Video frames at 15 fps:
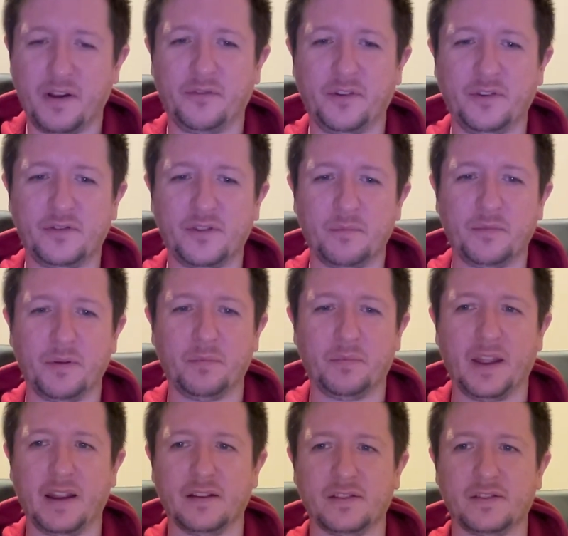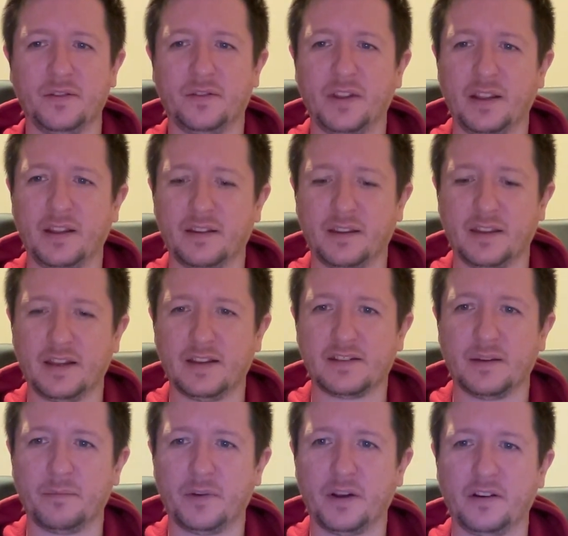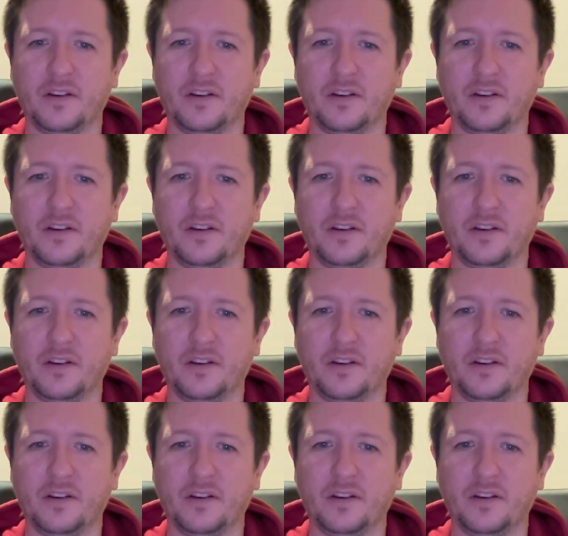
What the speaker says: a few trumpet players who think that there's some kind